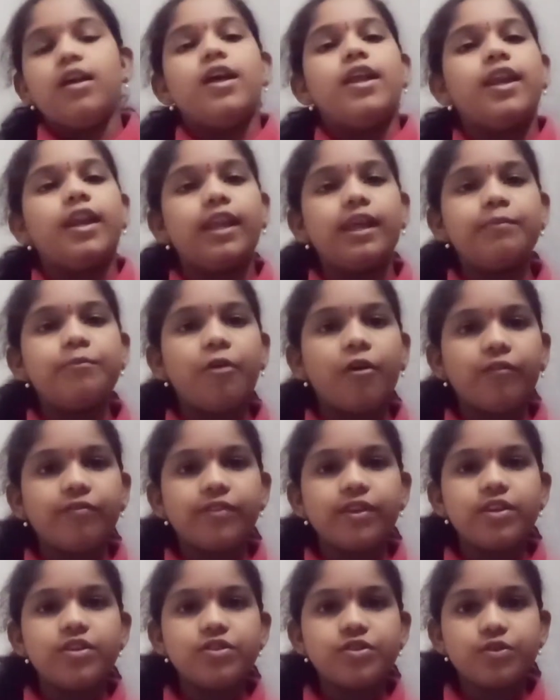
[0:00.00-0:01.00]
Name of
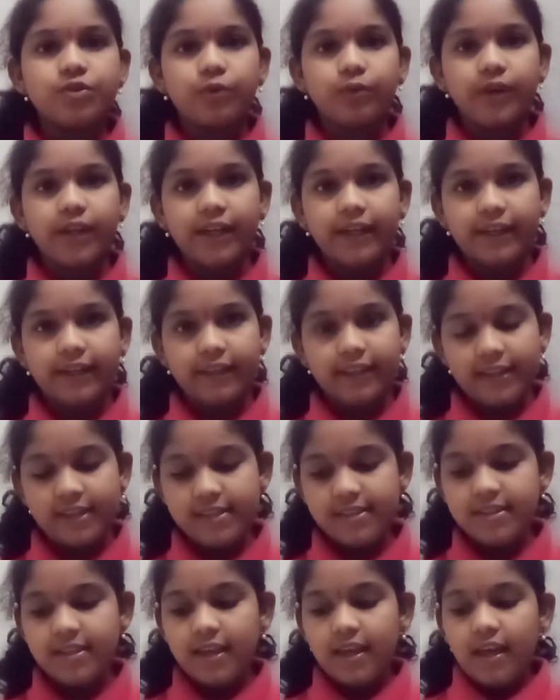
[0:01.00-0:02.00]
the student is
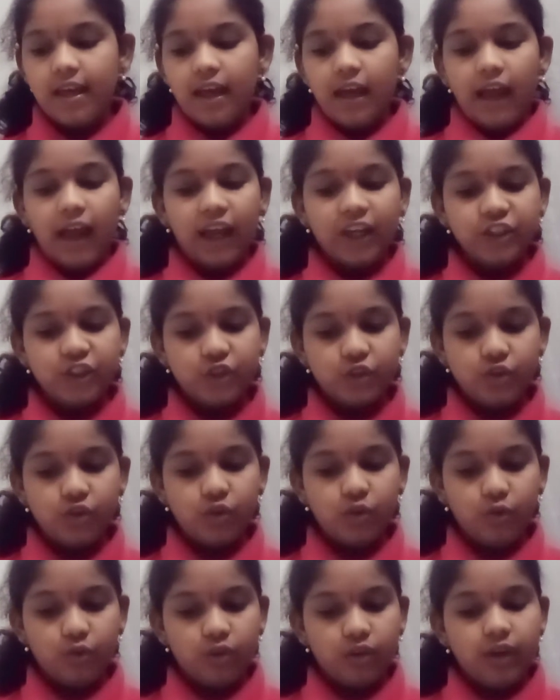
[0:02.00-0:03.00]

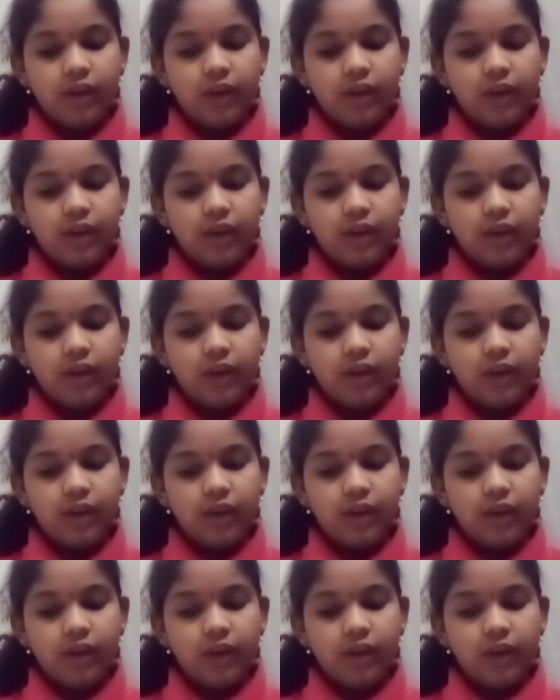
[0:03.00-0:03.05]
Ashok.